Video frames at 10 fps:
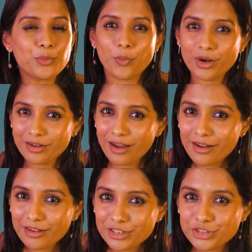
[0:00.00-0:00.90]
What
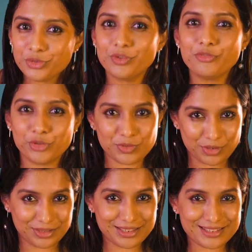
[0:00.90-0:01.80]
are your views
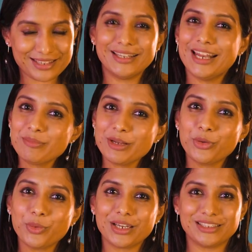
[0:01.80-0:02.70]
on this? Let me
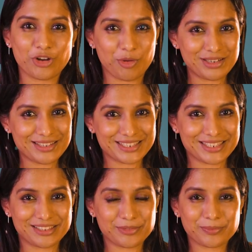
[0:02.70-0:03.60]
know in the comment
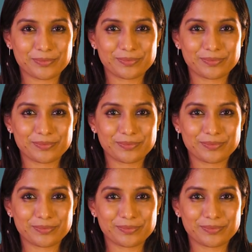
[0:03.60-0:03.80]
section.